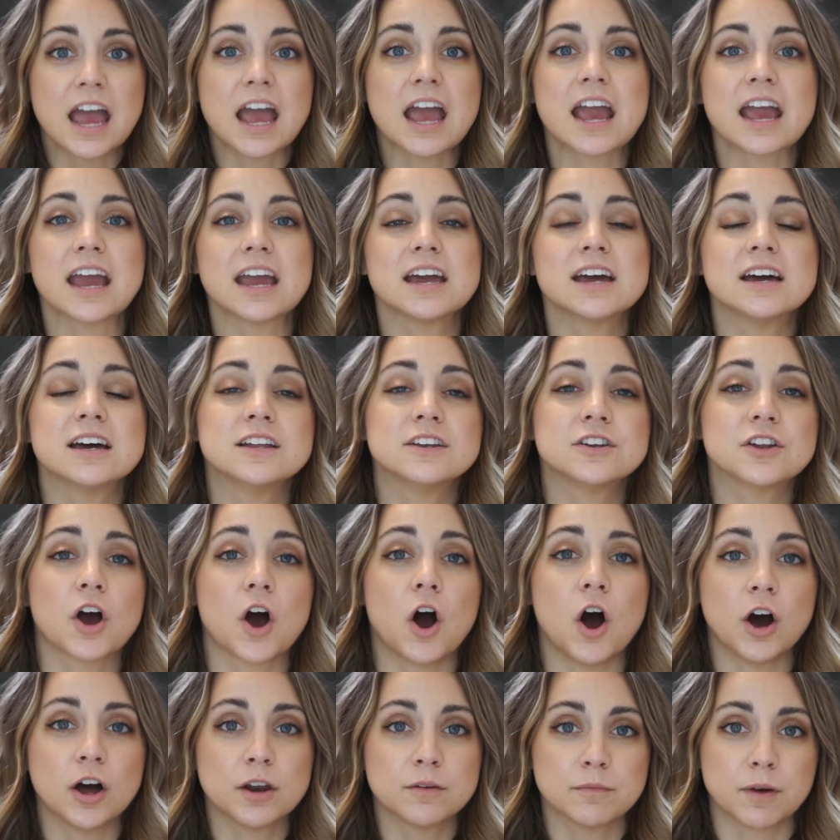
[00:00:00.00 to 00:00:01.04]
and
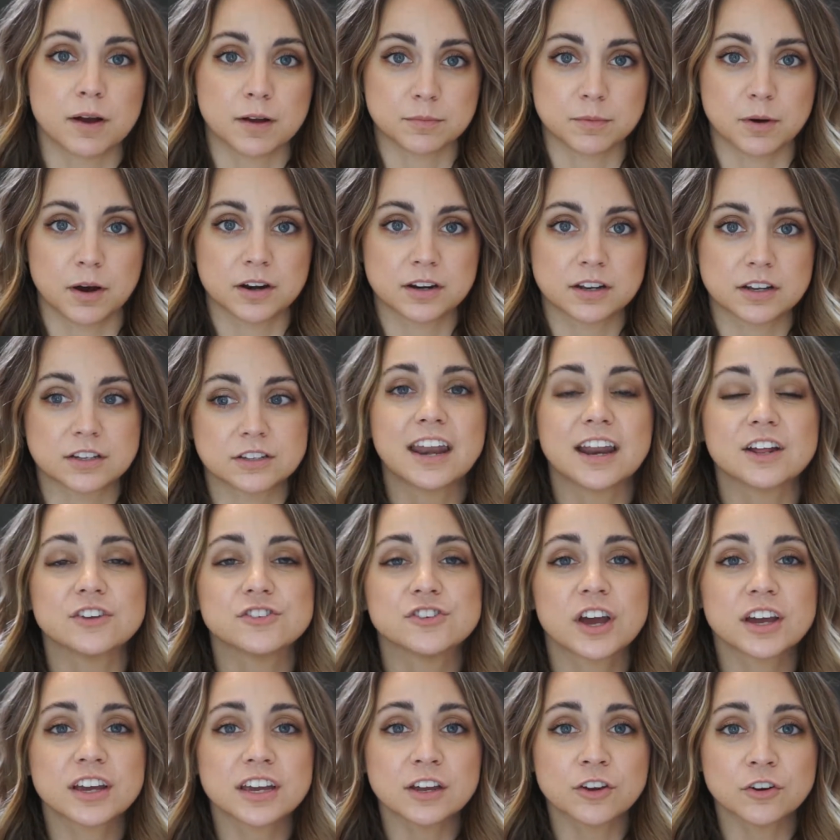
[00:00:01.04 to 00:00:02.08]
on my body, and I
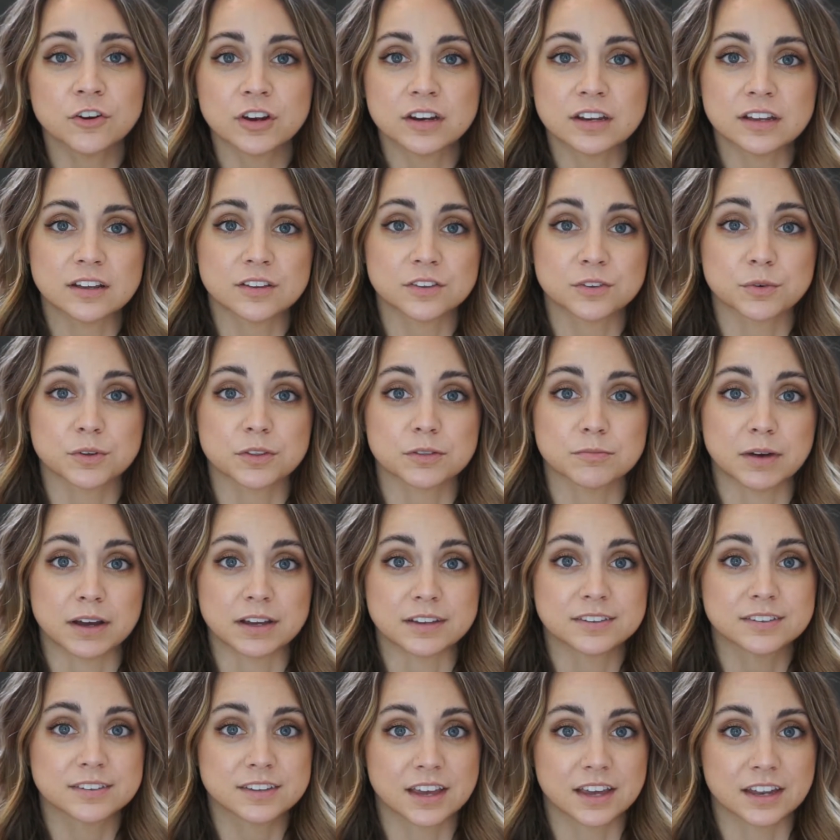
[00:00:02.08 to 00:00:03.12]
check ingredients with my
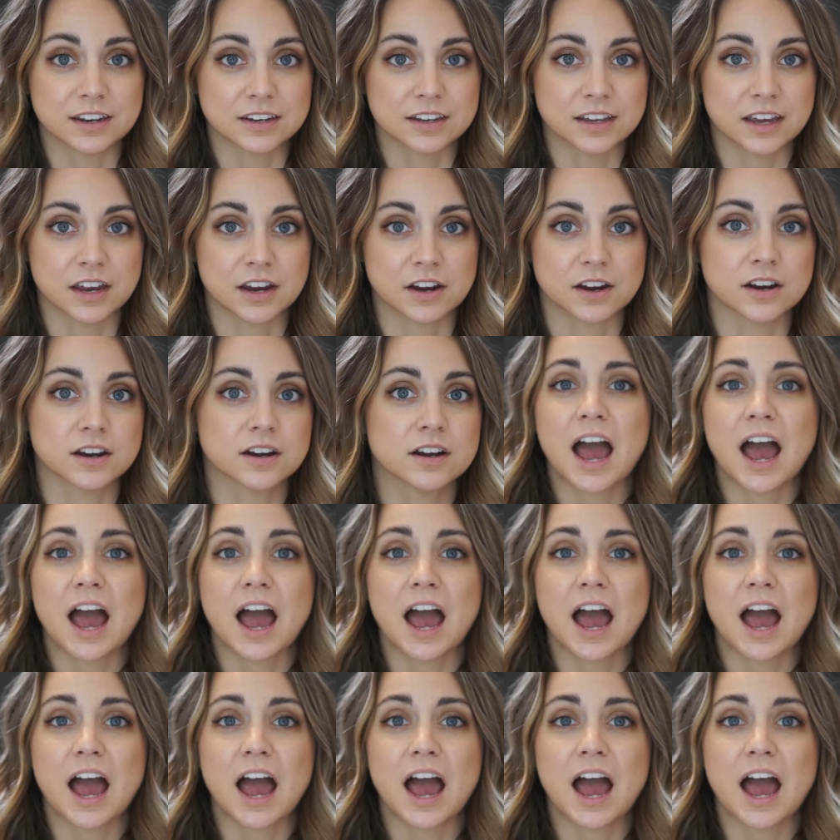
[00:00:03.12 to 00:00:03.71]
skincare.